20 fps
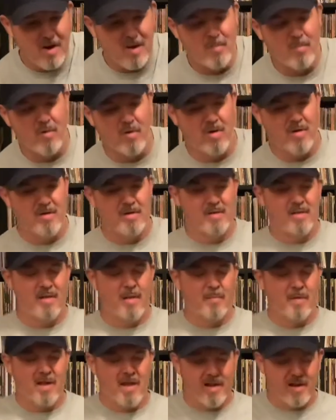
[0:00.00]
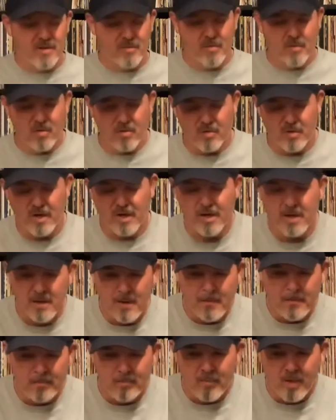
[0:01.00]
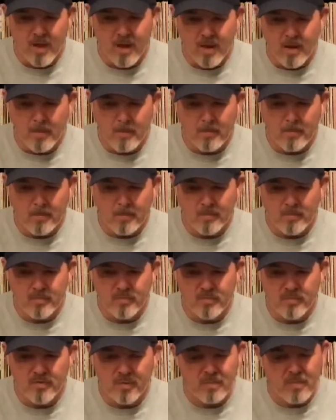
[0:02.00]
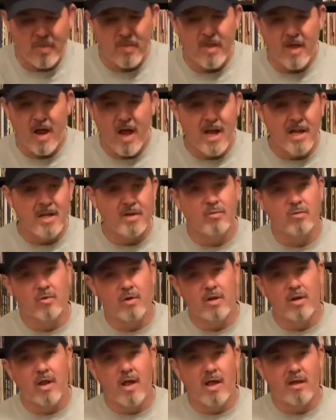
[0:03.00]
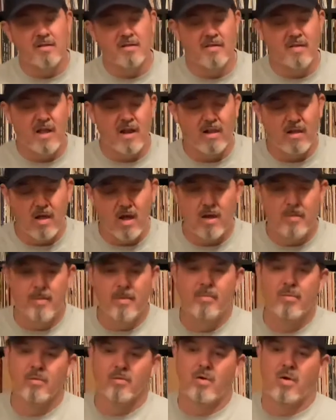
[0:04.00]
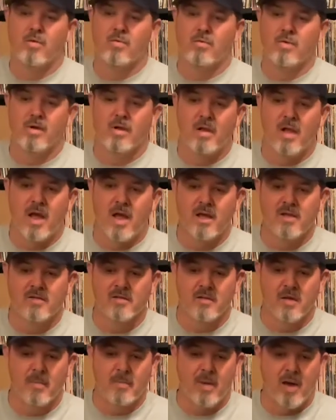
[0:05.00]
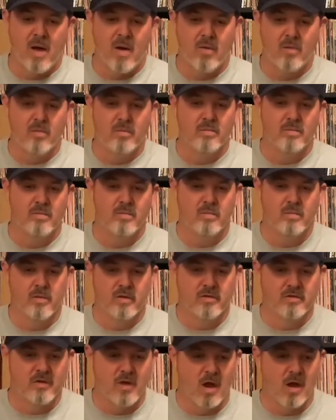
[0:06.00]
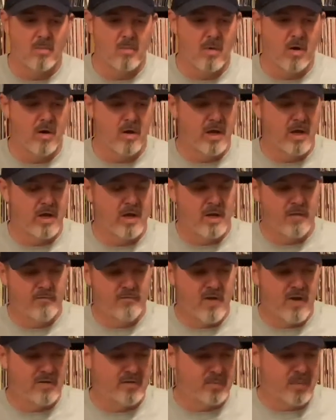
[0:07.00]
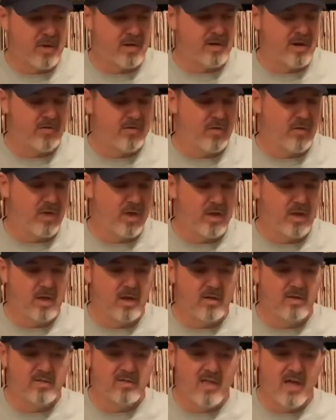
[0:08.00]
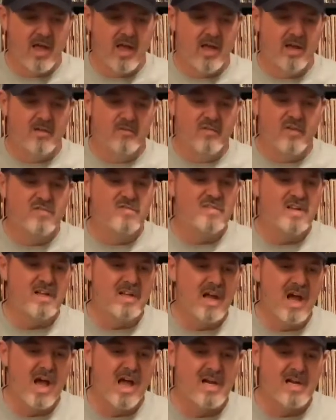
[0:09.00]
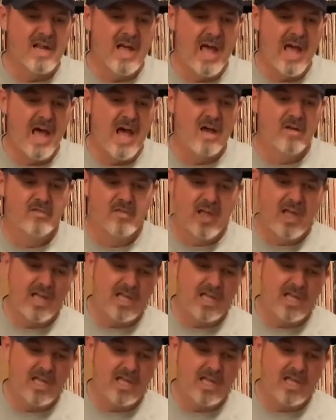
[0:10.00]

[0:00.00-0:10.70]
important. Let me hit it real quick. Something that I didn't realize, and that a lot of people don't realize about the stock market and investment and everything, is that 59 and a half